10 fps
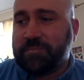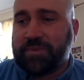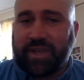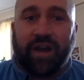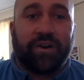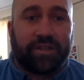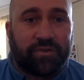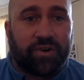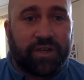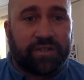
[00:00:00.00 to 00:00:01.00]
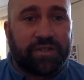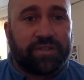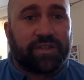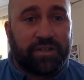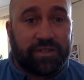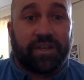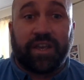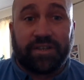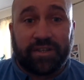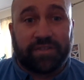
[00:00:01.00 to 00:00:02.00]
characterizes and
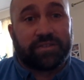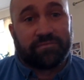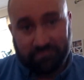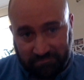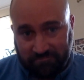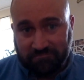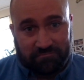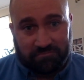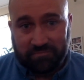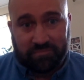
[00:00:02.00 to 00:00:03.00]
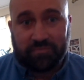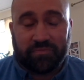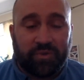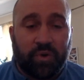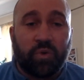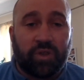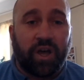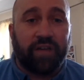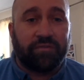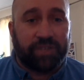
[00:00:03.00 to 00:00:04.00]
changes all
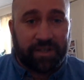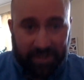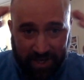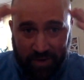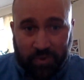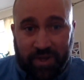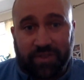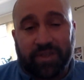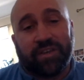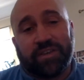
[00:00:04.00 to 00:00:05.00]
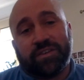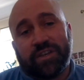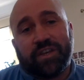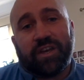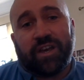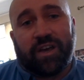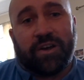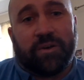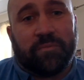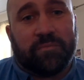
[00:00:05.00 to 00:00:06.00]
life, changes how we think
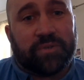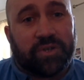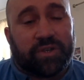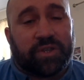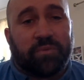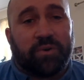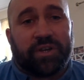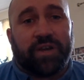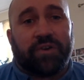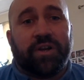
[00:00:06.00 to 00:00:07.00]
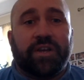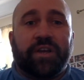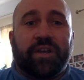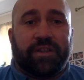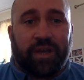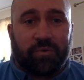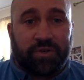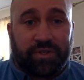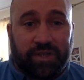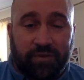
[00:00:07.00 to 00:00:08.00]
during the modern era. That
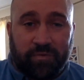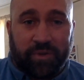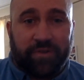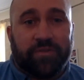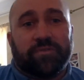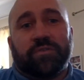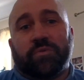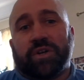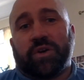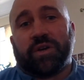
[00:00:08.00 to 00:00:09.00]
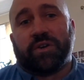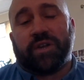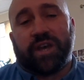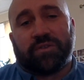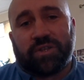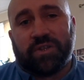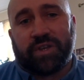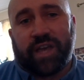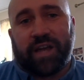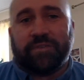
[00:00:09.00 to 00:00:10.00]
was government. We're going on now to
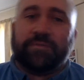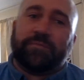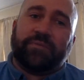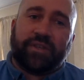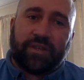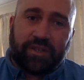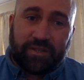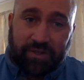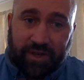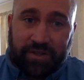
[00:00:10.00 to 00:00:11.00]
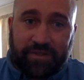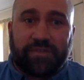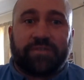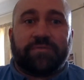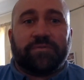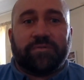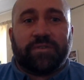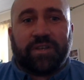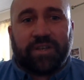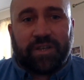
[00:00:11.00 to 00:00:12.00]
look at science,
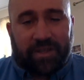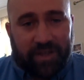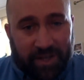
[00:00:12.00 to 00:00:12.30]
then